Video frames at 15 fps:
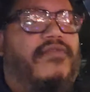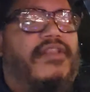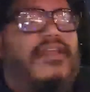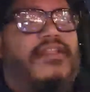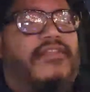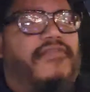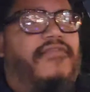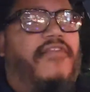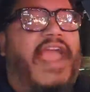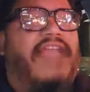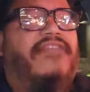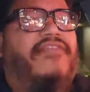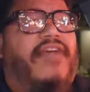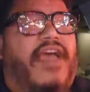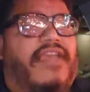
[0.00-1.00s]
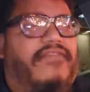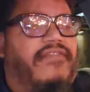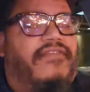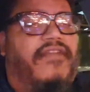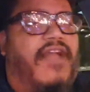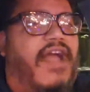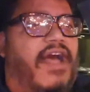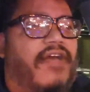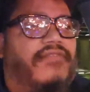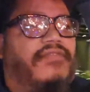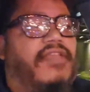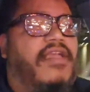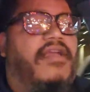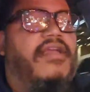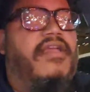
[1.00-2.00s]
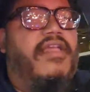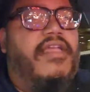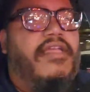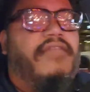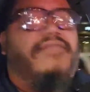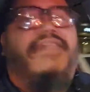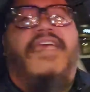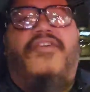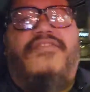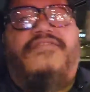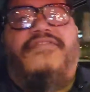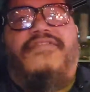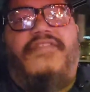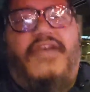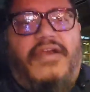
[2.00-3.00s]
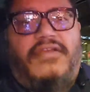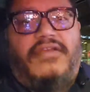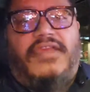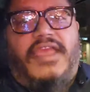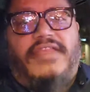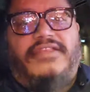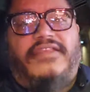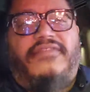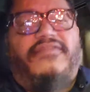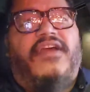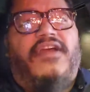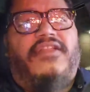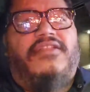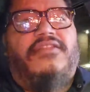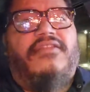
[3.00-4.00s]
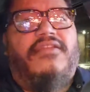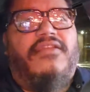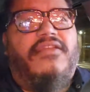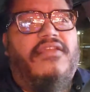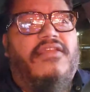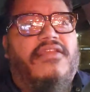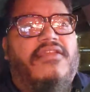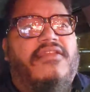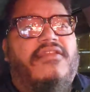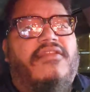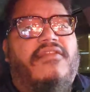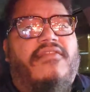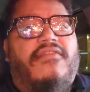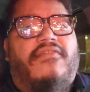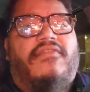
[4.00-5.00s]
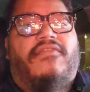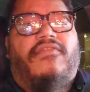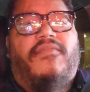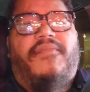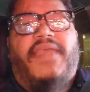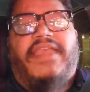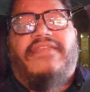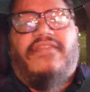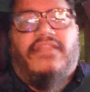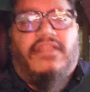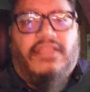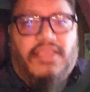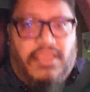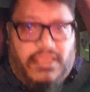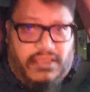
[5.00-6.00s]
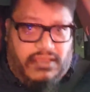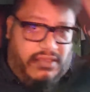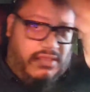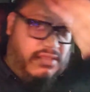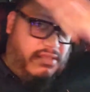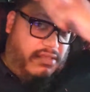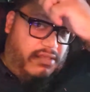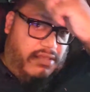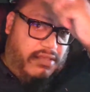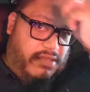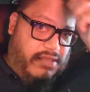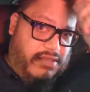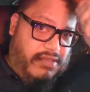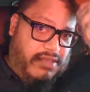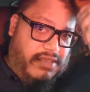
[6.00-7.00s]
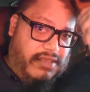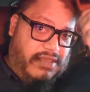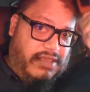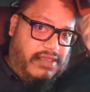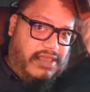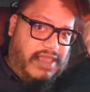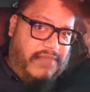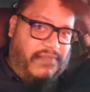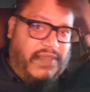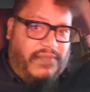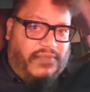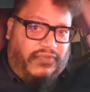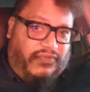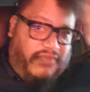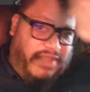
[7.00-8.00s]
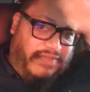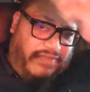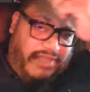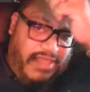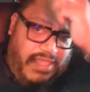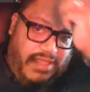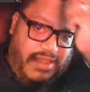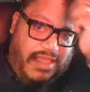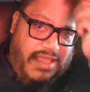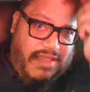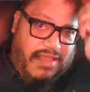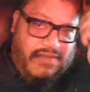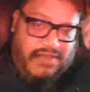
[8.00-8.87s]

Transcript: What other franchises are out there? They all suck, and they're done to basically get people stressed the hell out.